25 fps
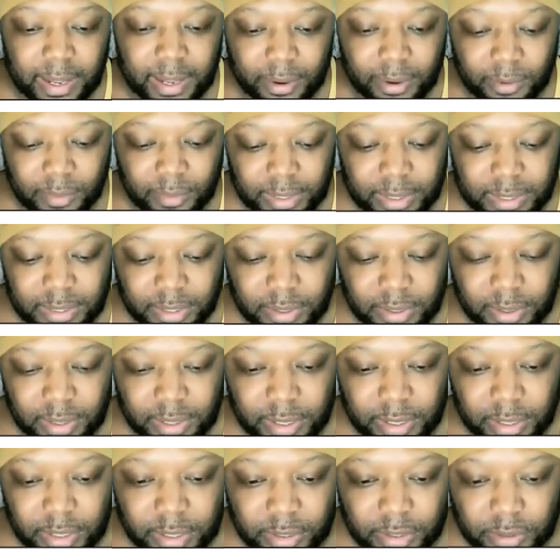and then what it's
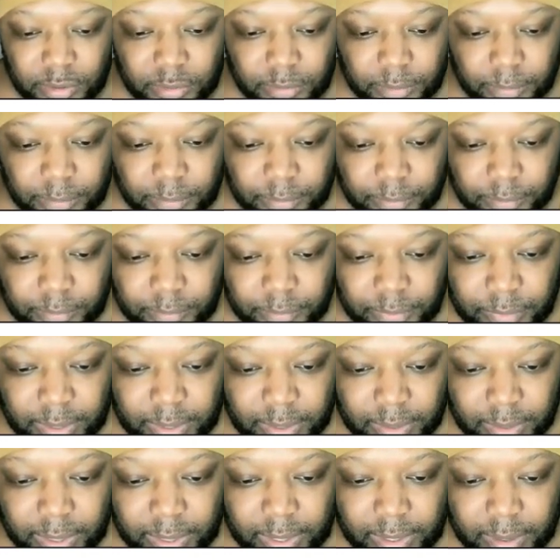going to do,
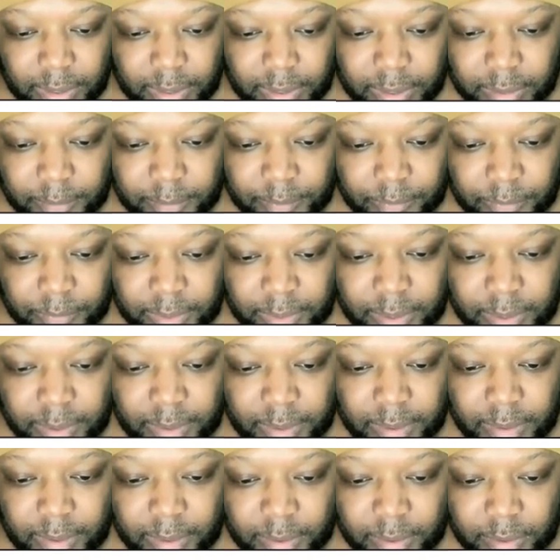okay, hold on.
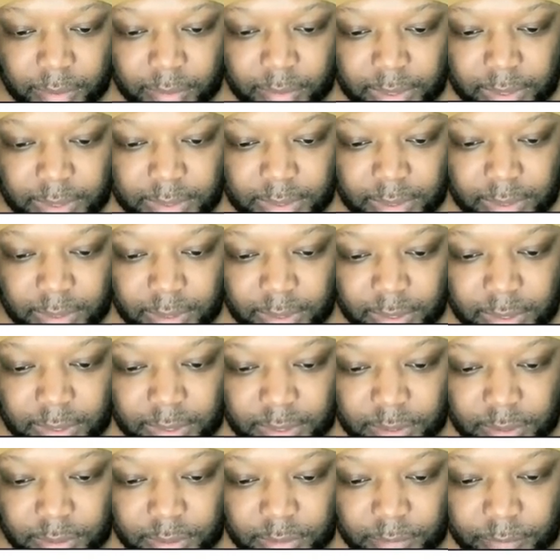What it's
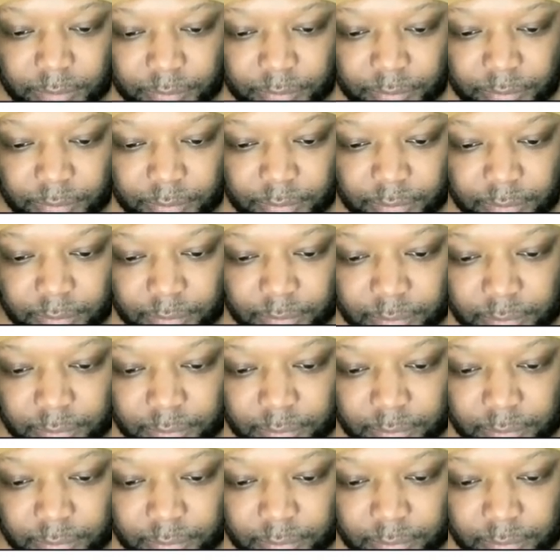going to do